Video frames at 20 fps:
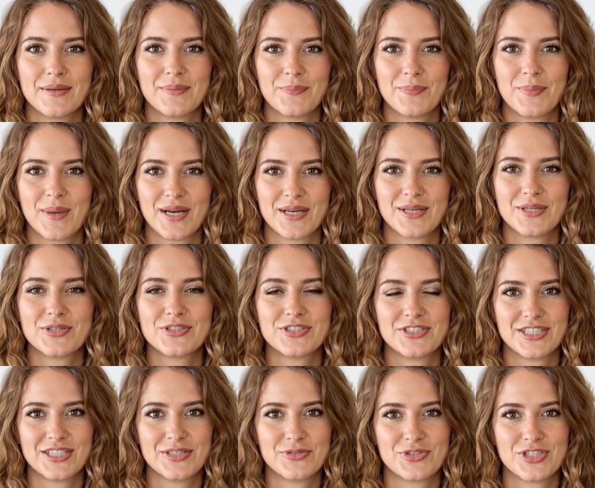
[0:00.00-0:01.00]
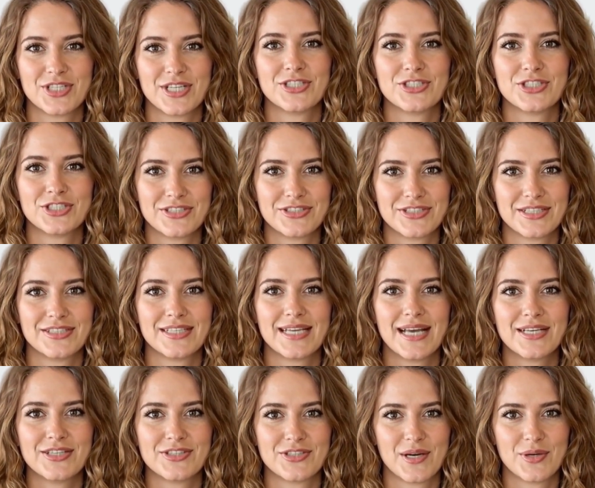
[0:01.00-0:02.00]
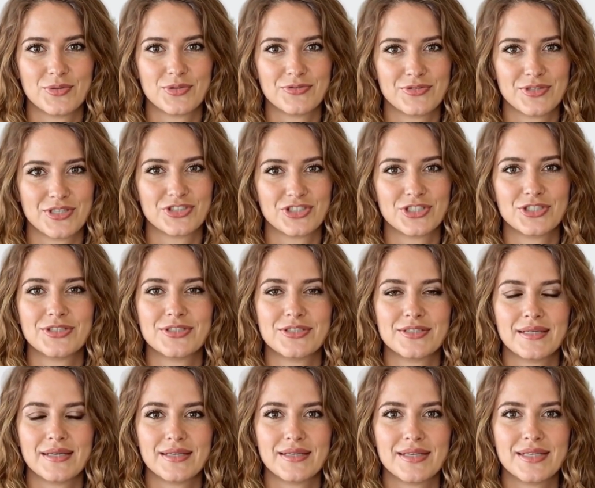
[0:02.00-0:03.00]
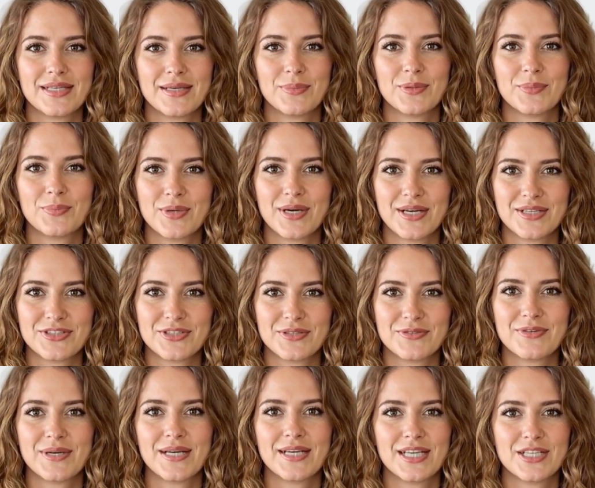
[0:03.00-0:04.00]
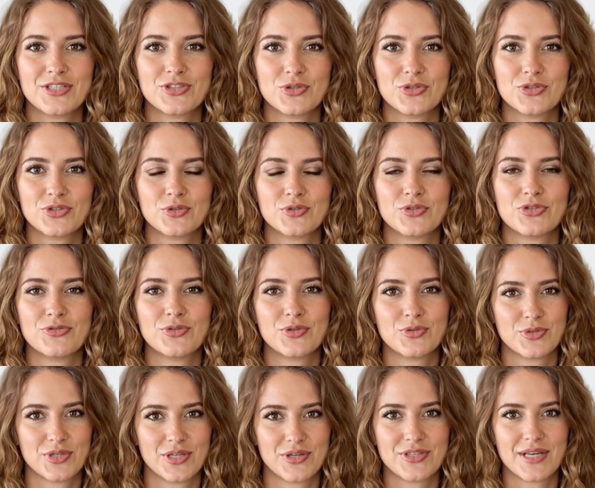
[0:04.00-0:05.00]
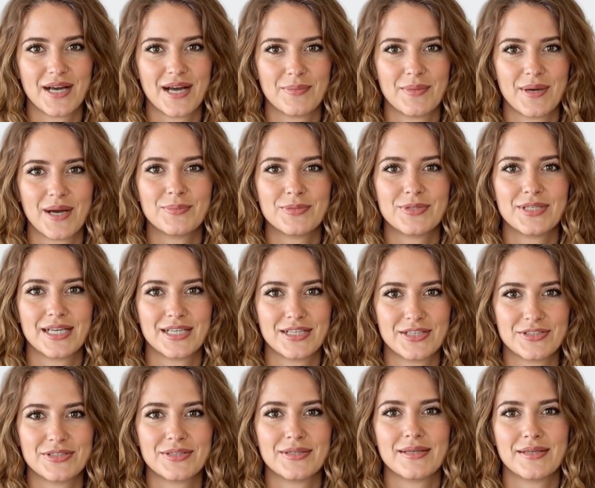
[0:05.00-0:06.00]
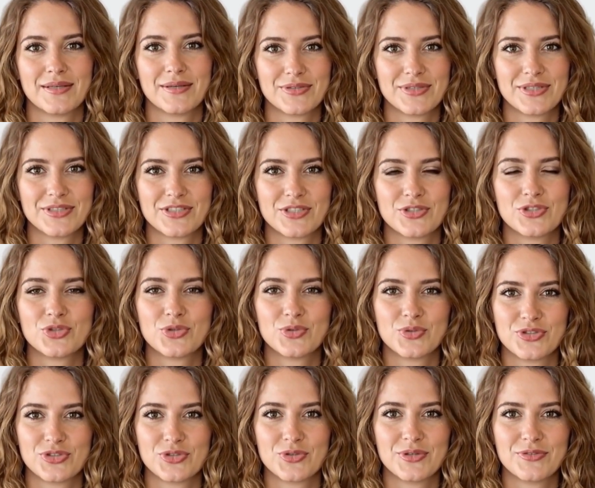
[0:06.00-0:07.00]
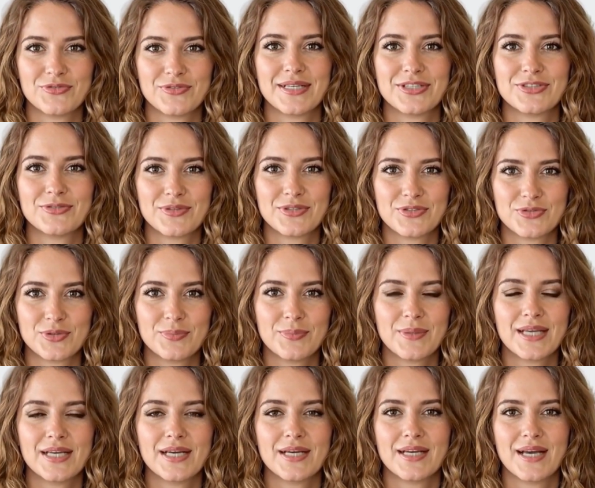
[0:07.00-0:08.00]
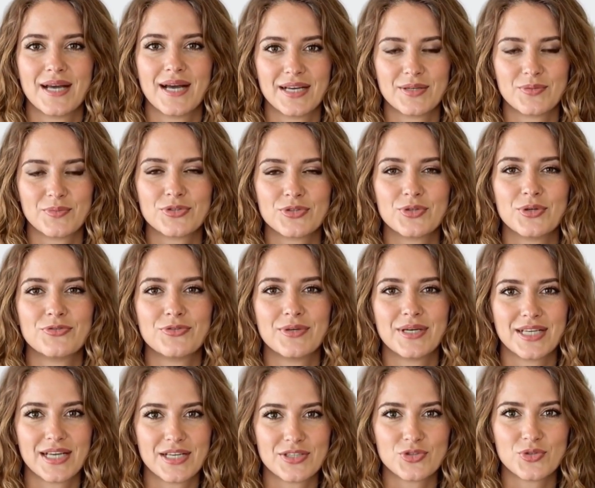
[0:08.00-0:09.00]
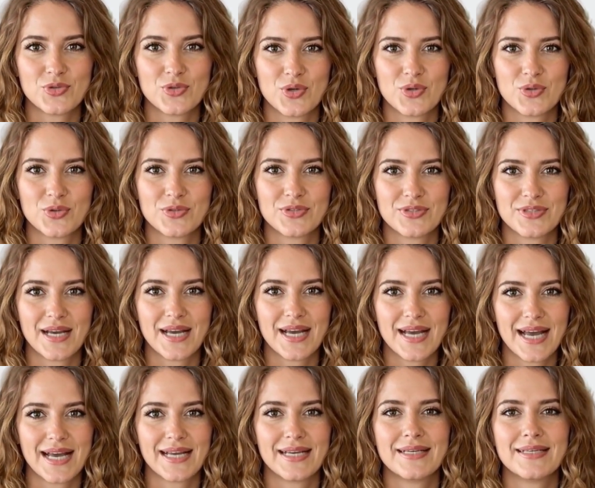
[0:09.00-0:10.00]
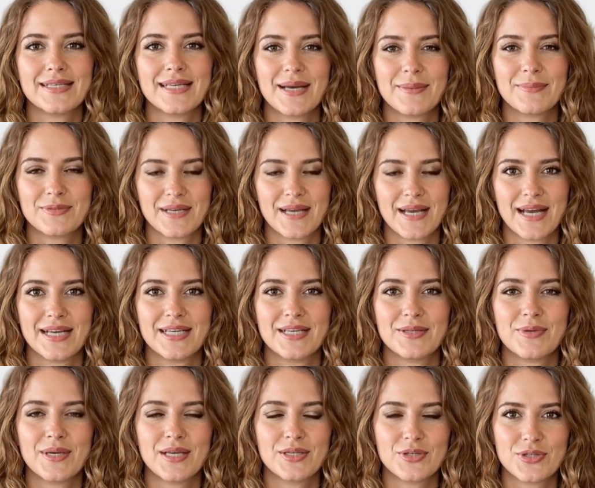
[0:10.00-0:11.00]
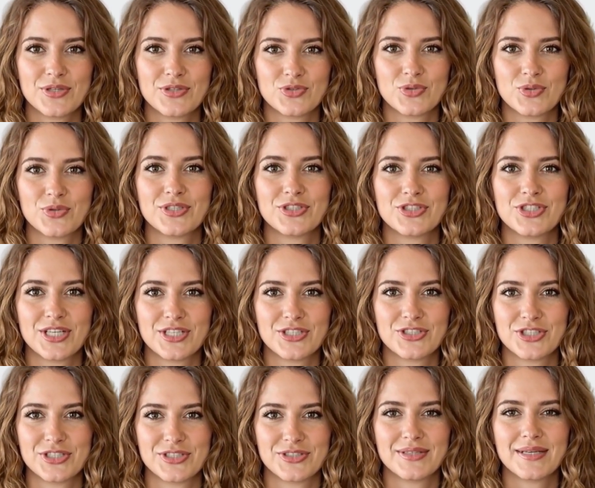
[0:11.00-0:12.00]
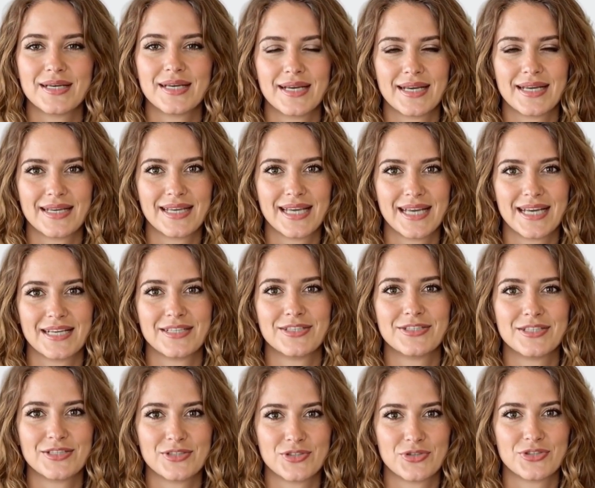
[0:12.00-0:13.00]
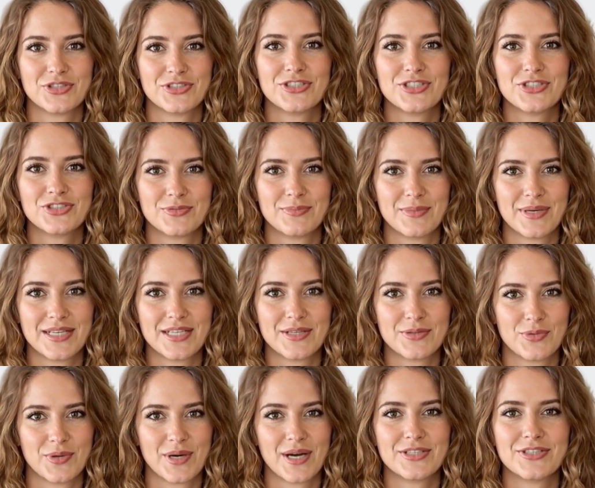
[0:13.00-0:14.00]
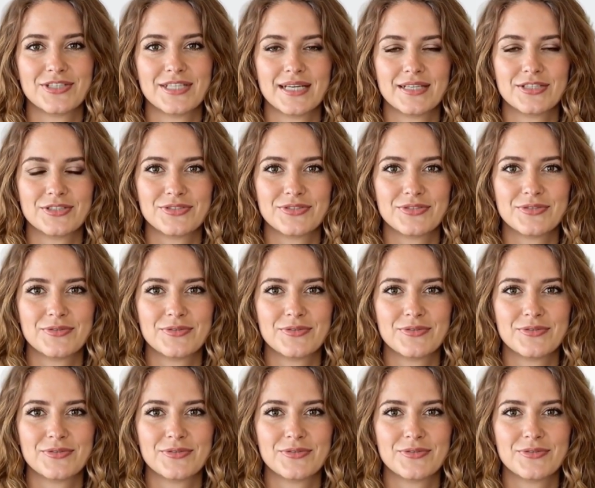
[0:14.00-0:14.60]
Monitor scheme changes and tax law revisions. Keep abreast of financial news for real-time updates. This ensures your investments remain aligned with your financial goals and adapt to any regulatory changes, enhancing your decision-making process.